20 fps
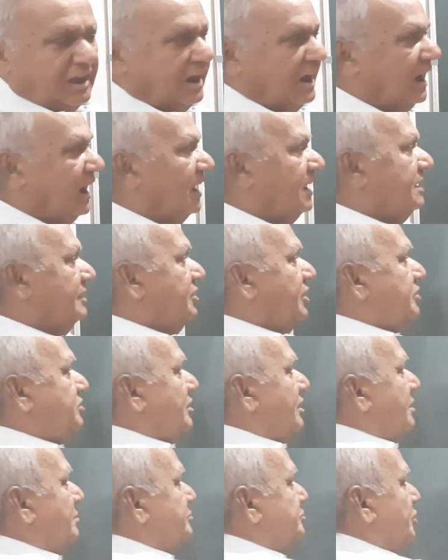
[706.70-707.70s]
and this
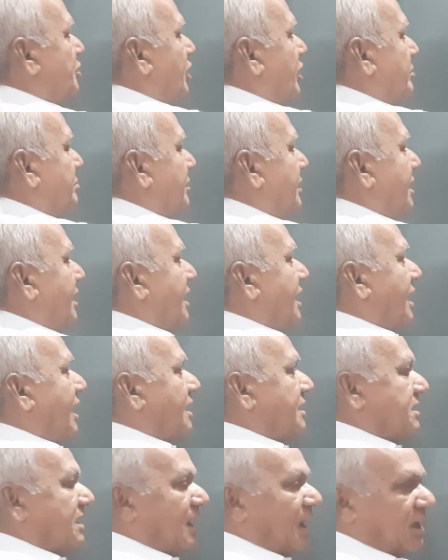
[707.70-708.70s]
will absorb
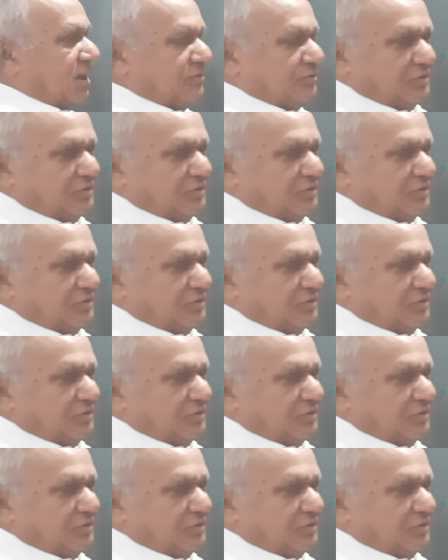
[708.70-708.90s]
at a high